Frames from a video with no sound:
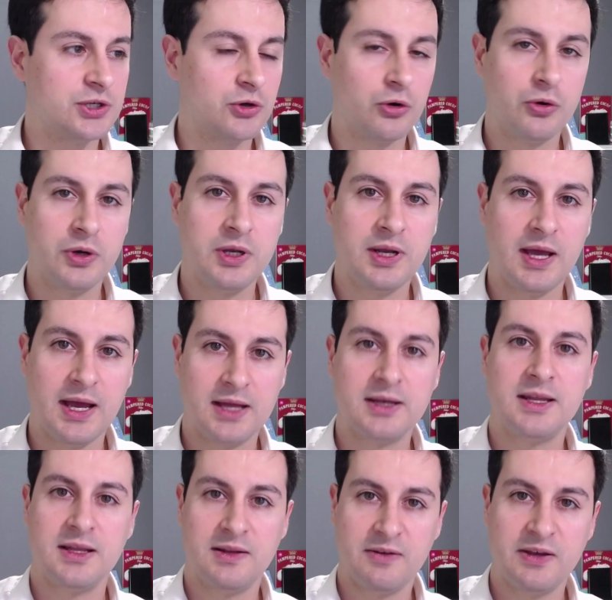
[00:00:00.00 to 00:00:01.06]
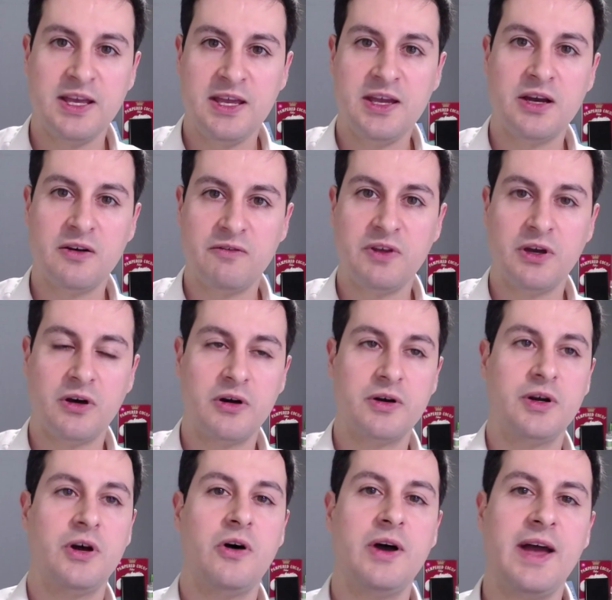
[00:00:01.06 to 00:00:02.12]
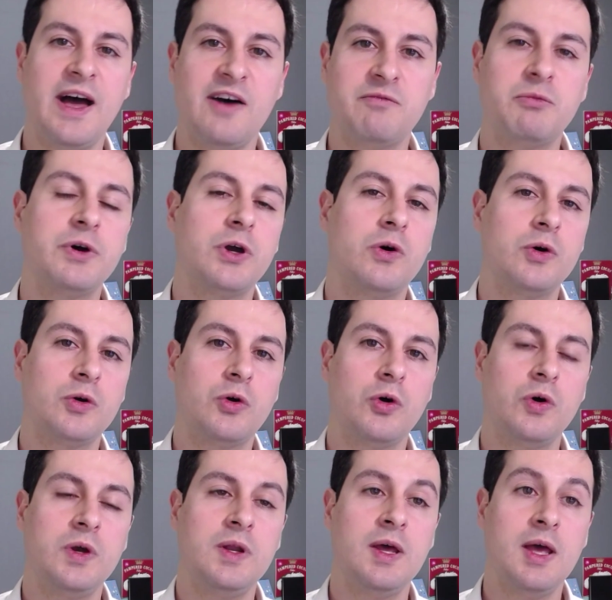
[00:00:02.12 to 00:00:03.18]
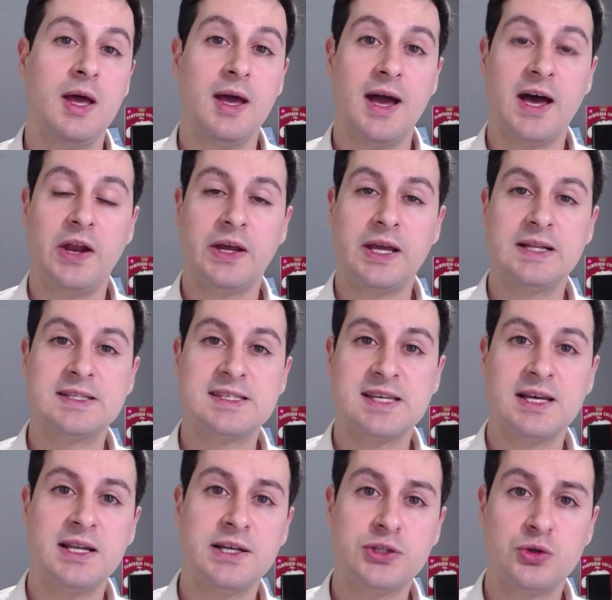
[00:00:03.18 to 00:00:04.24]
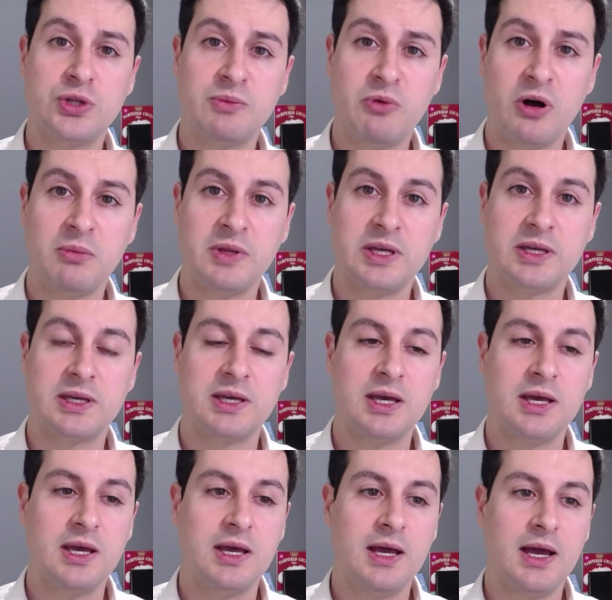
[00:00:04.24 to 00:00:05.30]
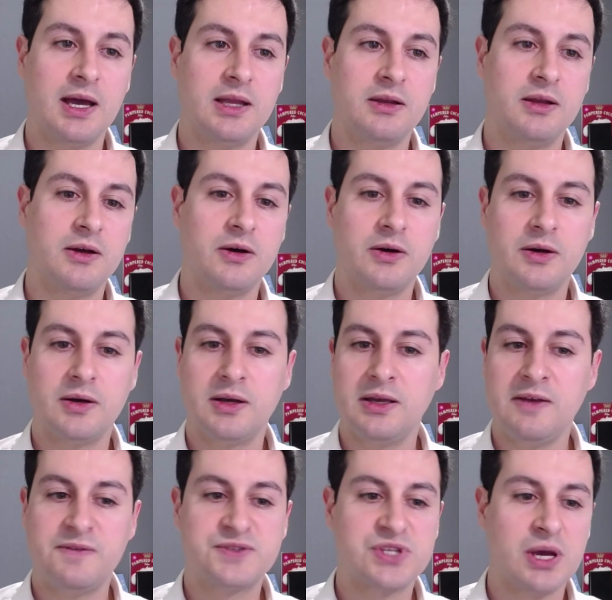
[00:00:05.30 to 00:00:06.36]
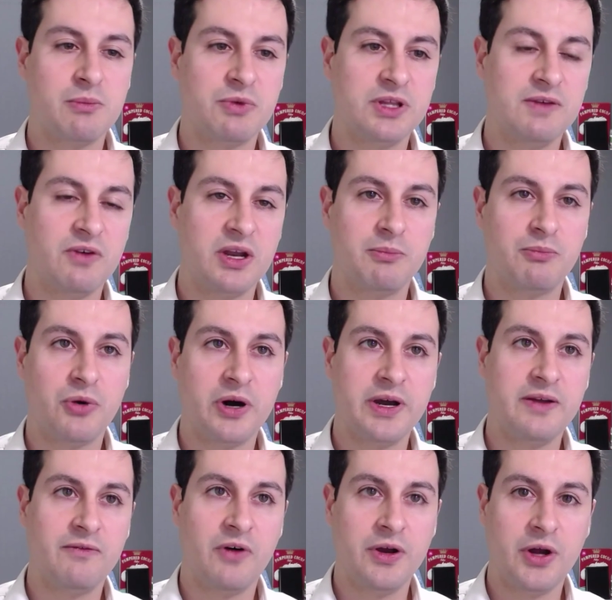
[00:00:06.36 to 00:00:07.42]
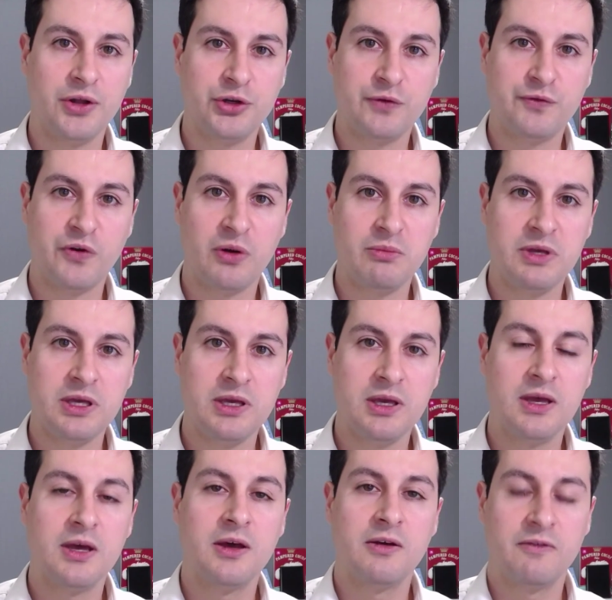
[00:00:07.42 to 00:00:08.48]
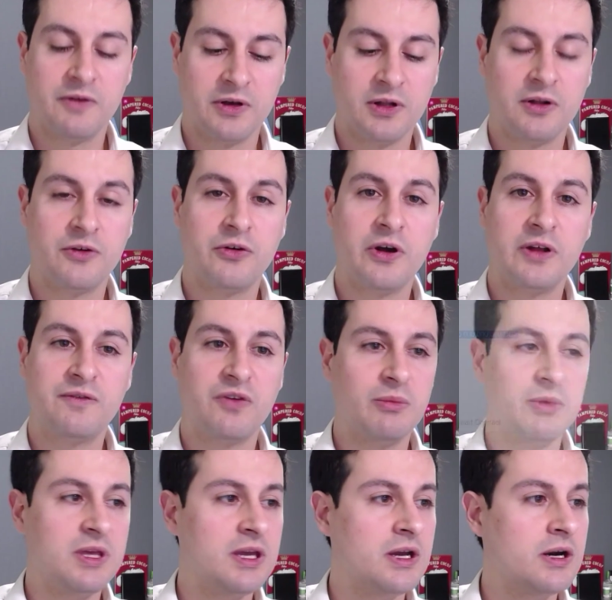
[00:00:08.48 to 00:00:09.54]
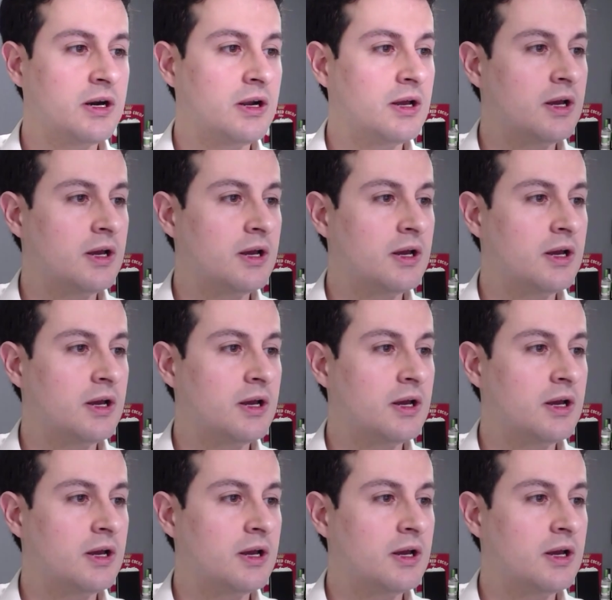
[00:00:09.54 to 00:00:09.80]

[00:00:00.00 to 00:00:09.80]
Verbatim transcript: coin and here we are now I have my own coin and I can sell it to the public and uh, if somebody want to buy 100 from me well right from here